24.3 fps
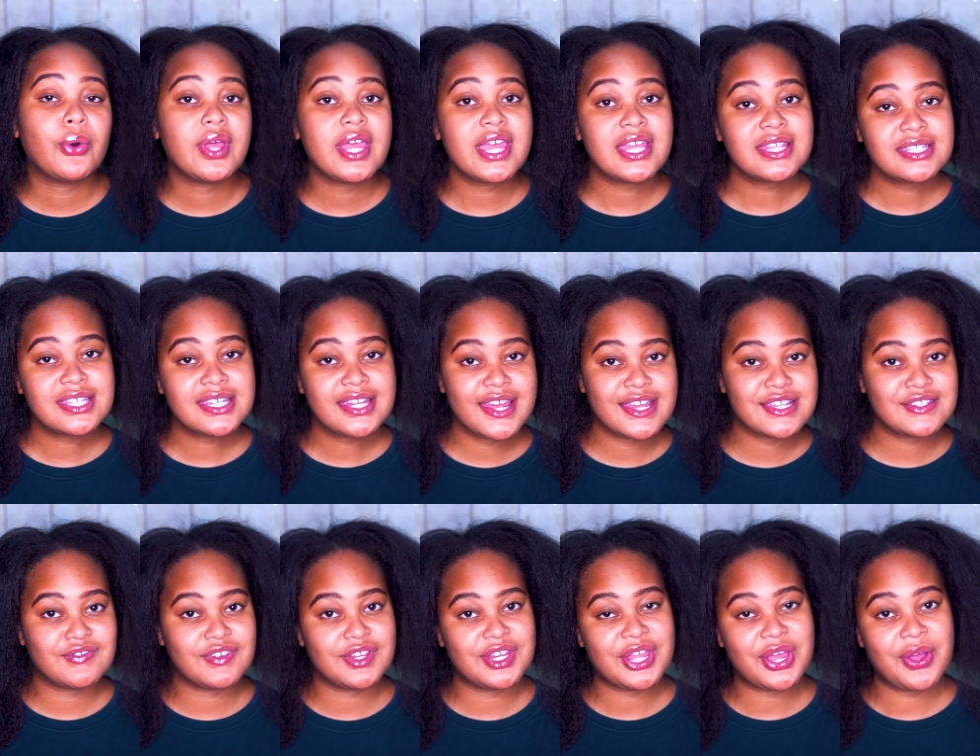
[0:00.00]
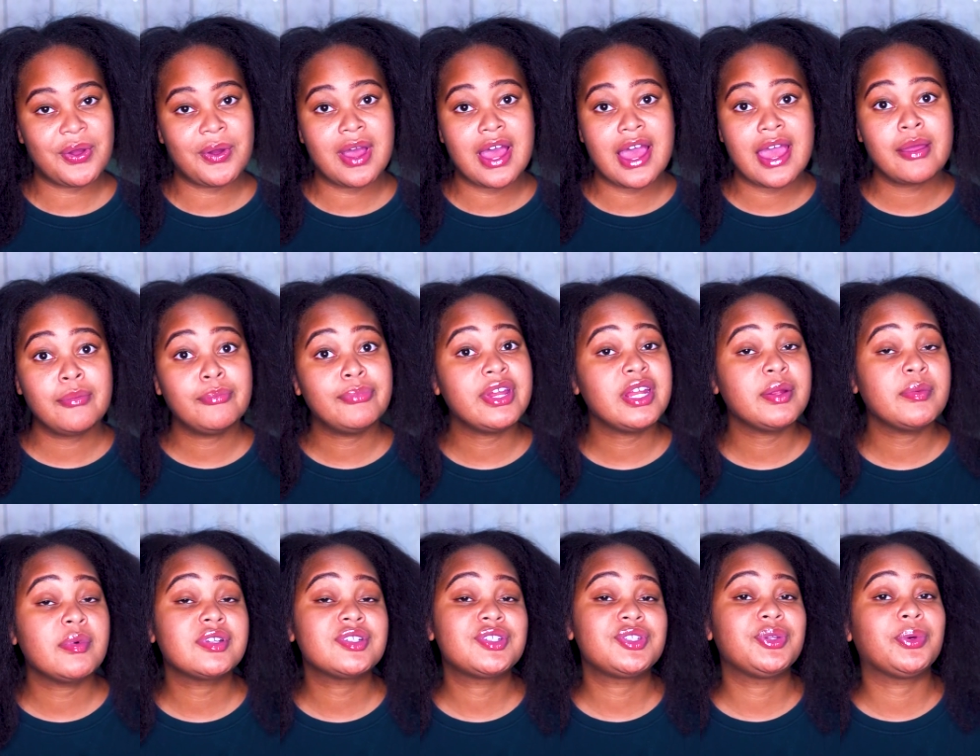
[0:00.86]
in today's video, I'm pretty
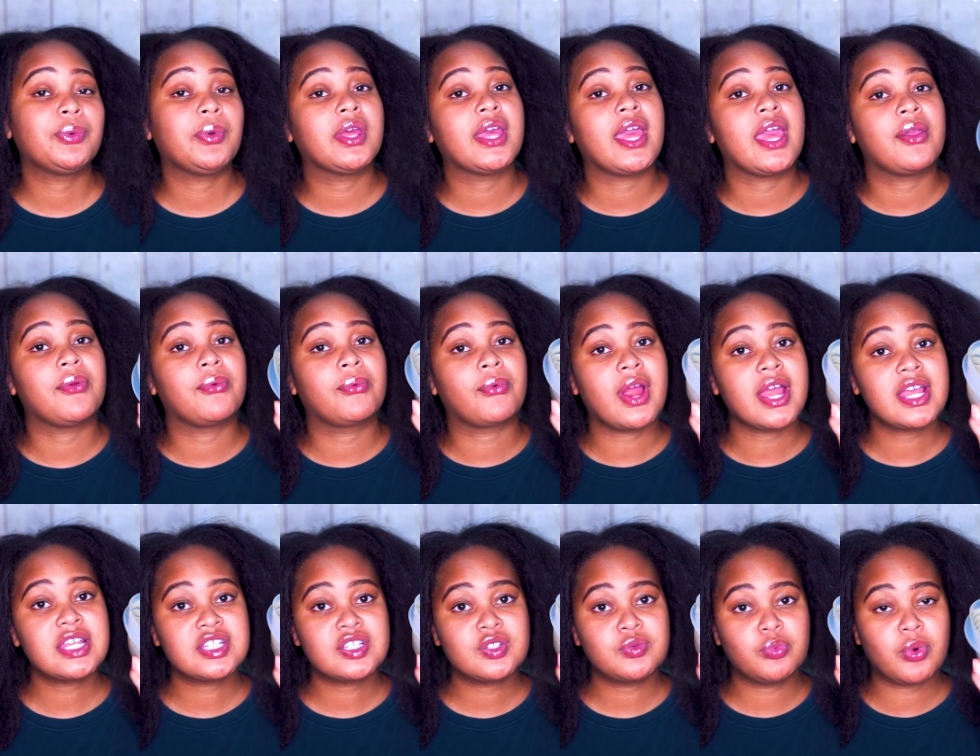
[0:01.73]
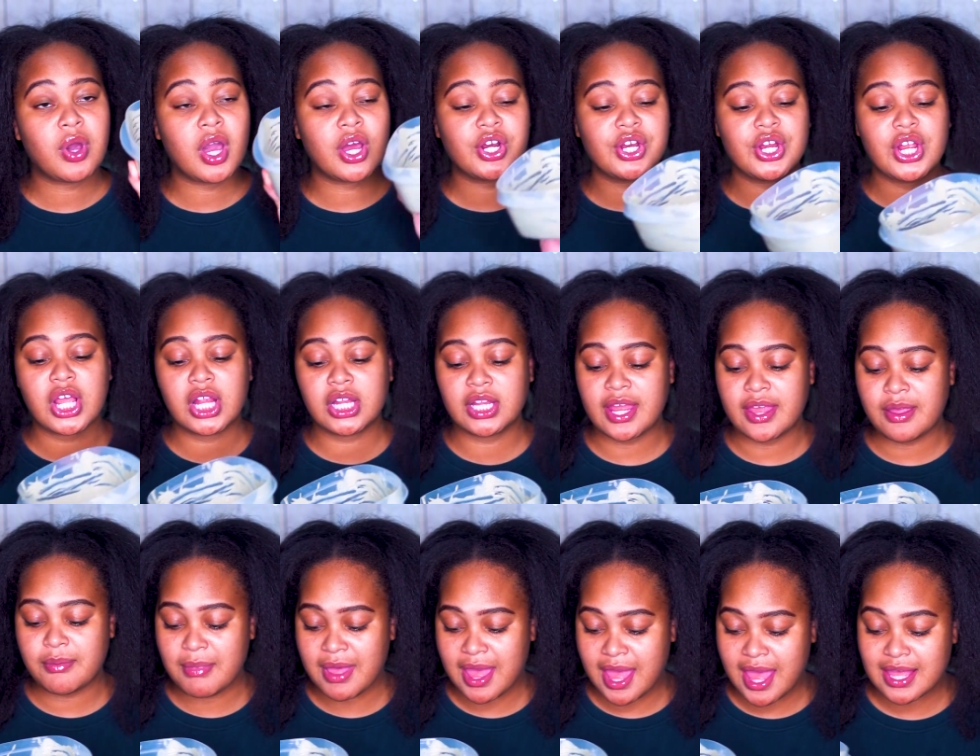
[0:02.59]
much doing a rice water clay
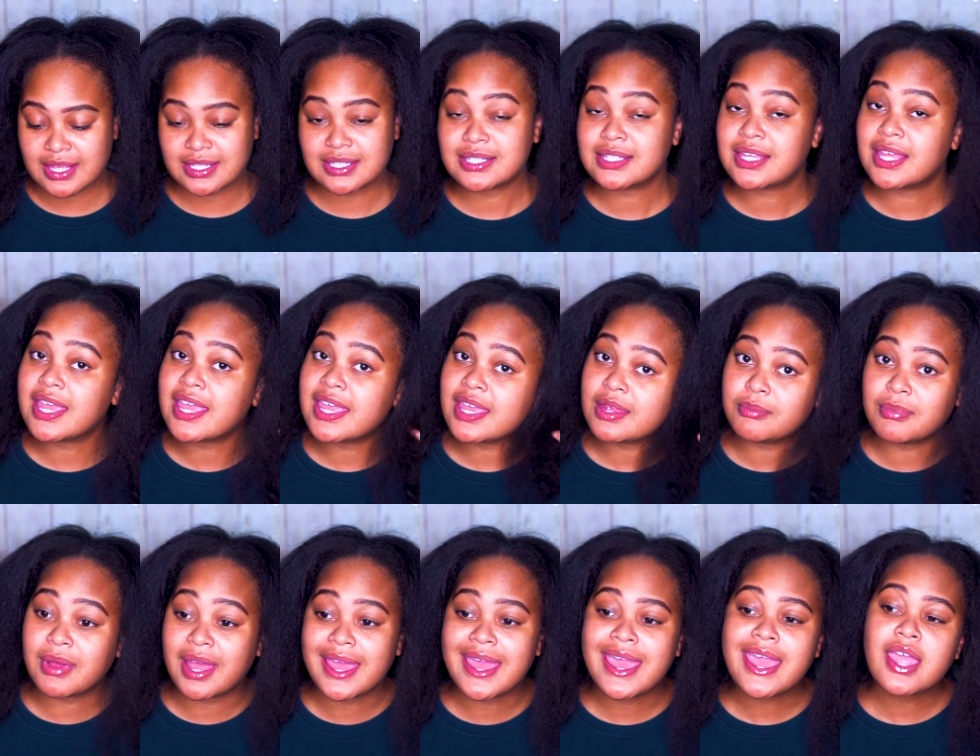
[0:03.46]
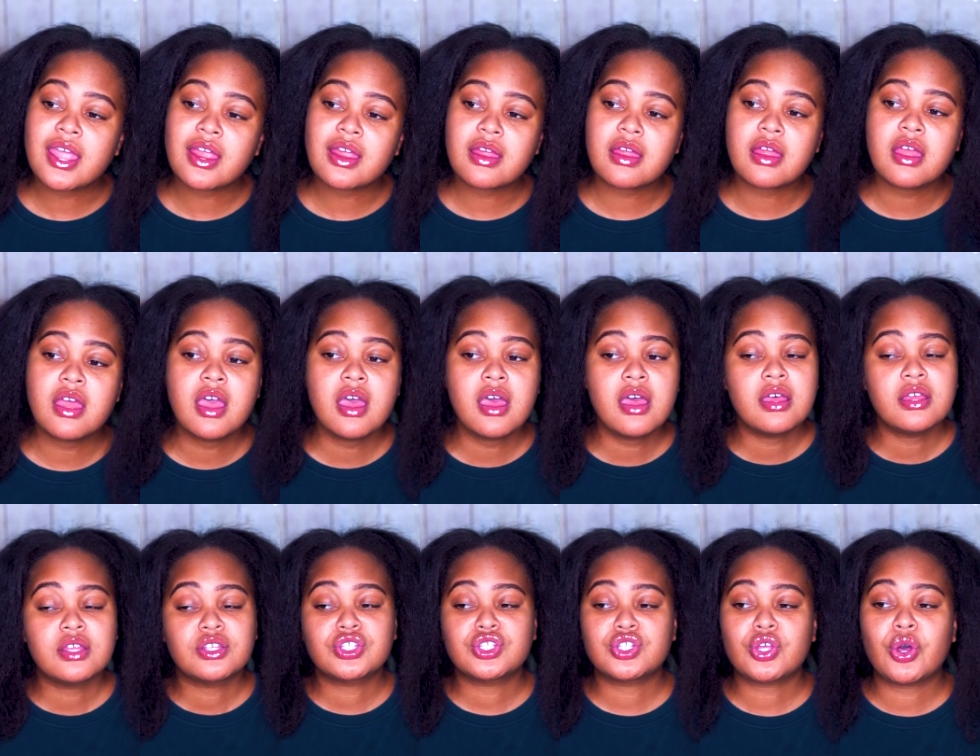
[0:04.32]
mask in my hair.
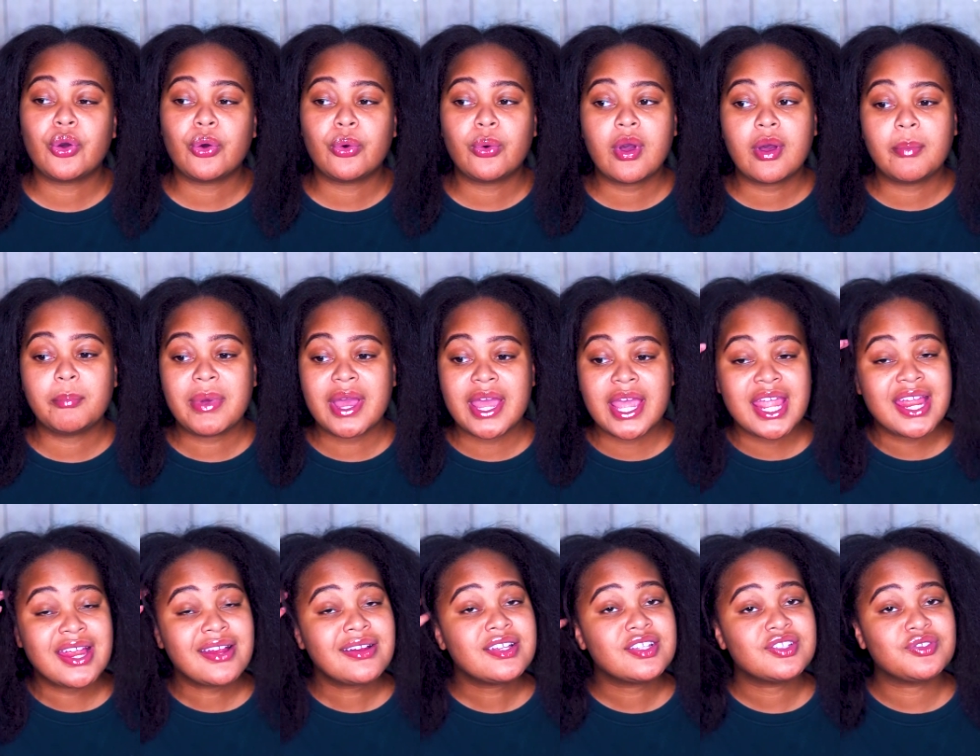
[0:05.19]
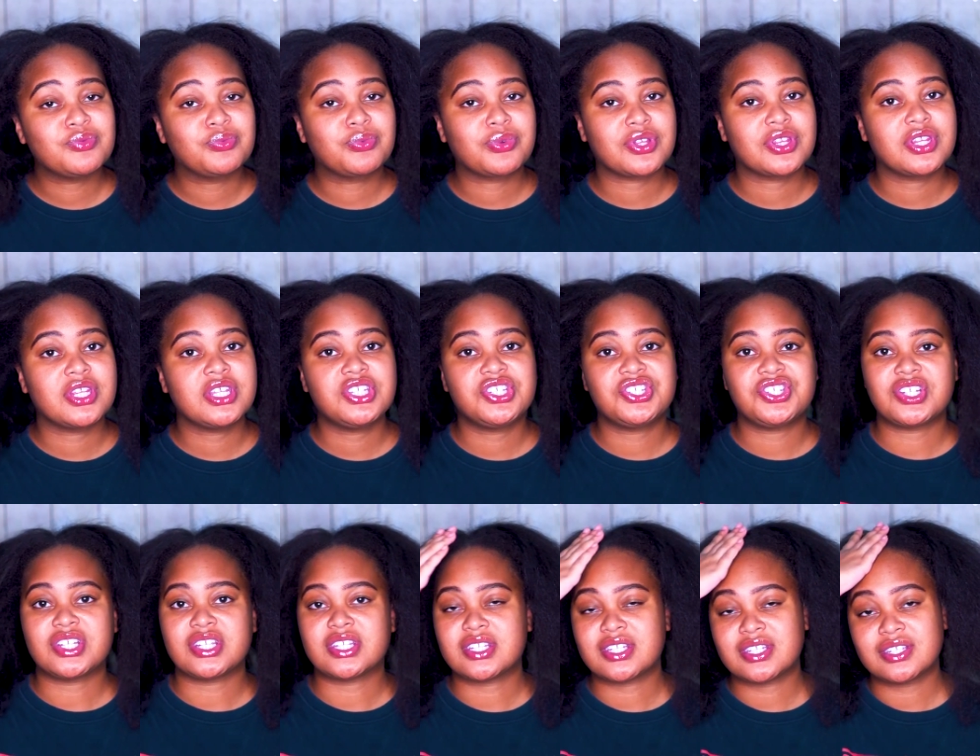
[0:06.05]
So my hair is really
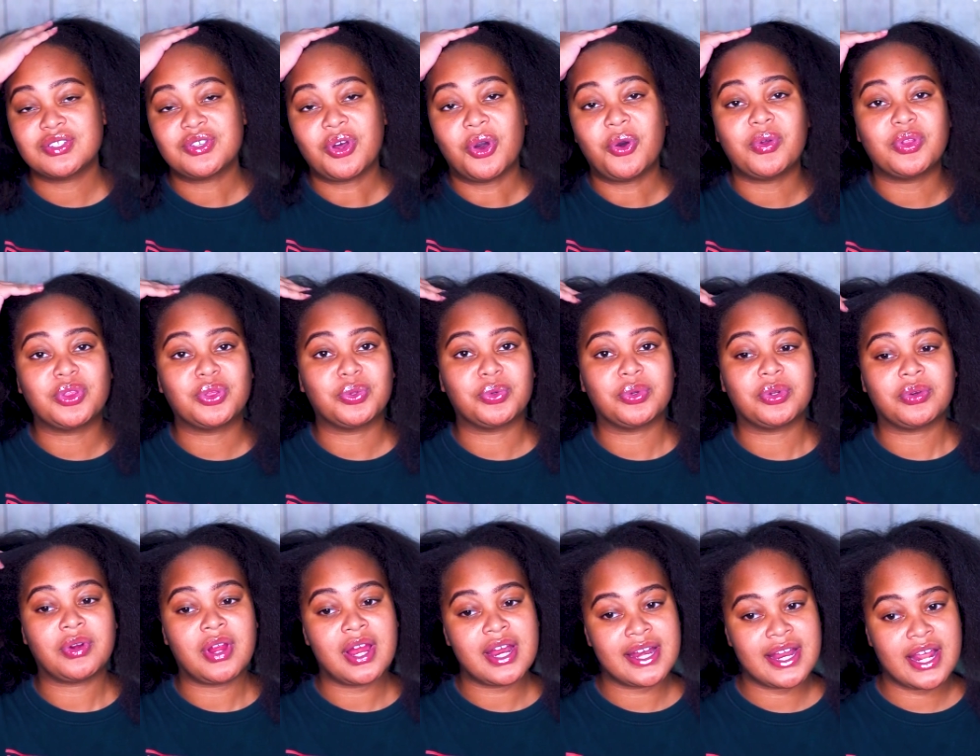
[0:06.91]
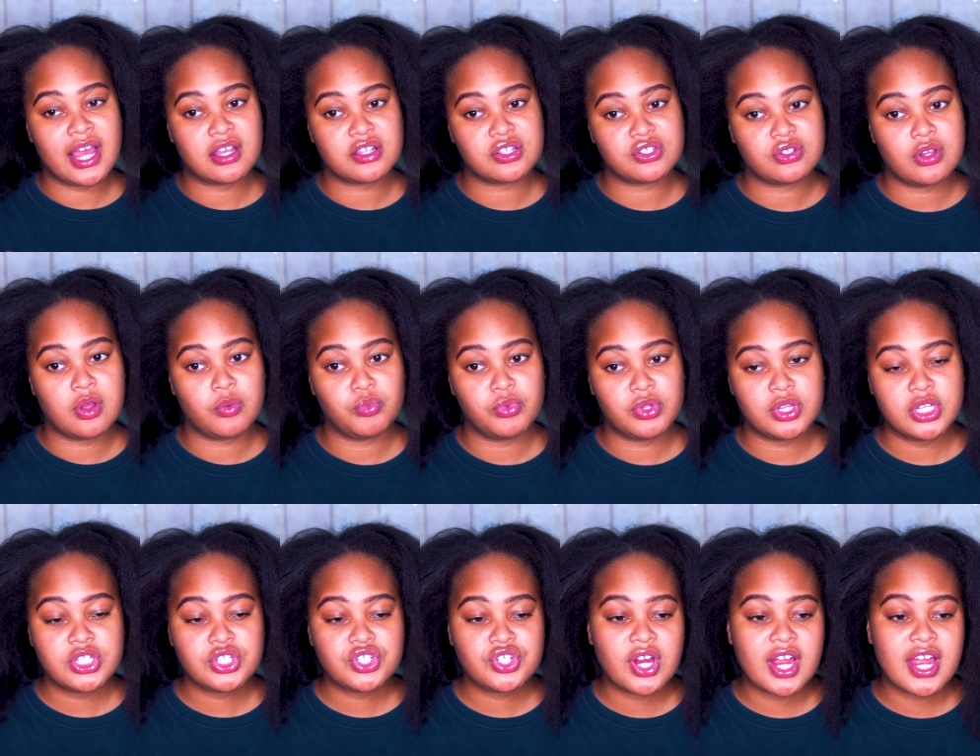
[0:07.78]
just going through it right now, so I'm
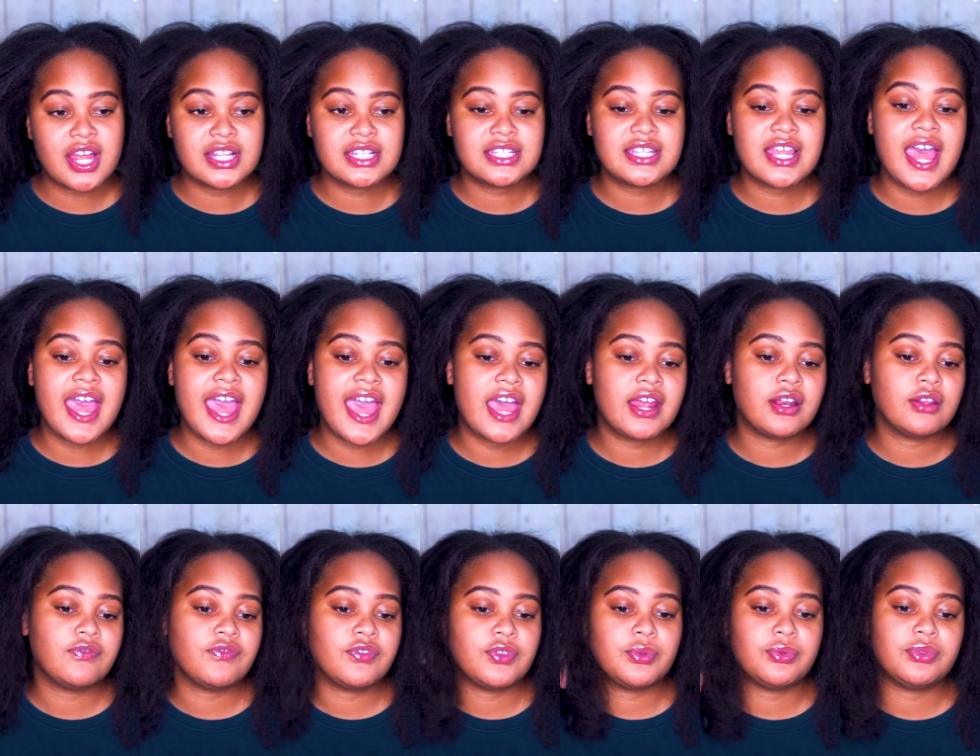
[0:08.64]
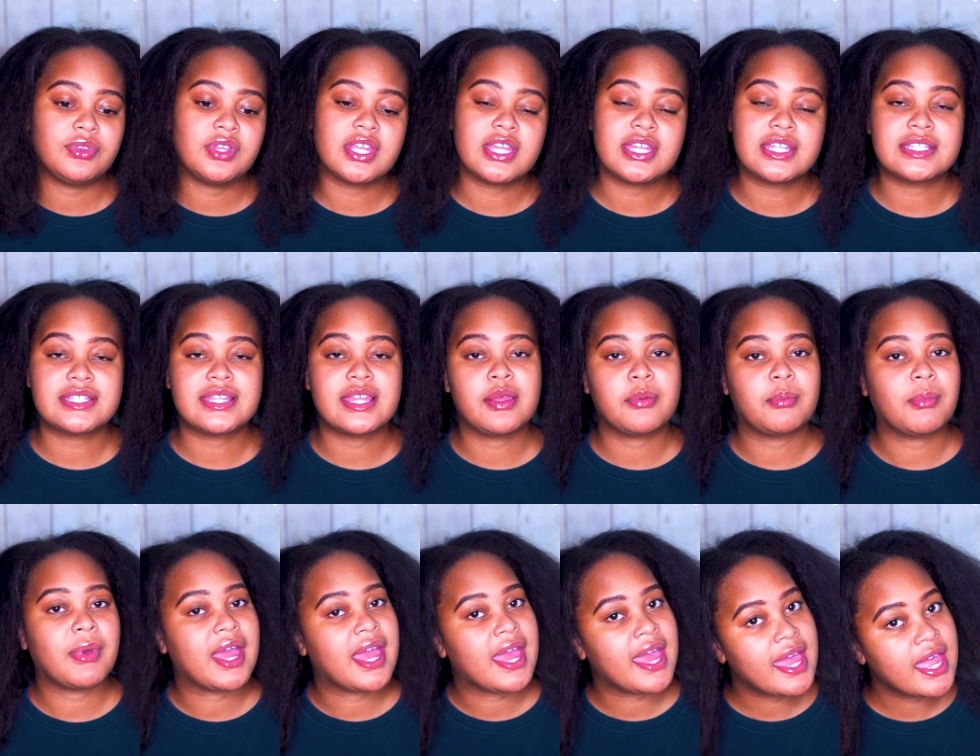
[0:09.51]
really trying to add a few things in
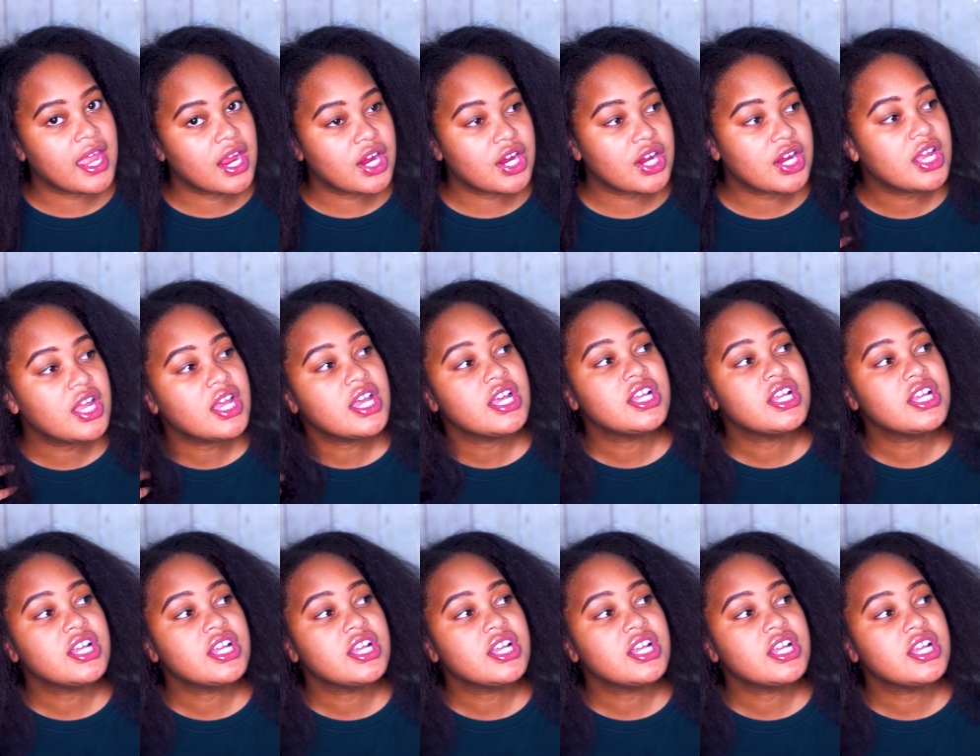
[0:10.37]
my hair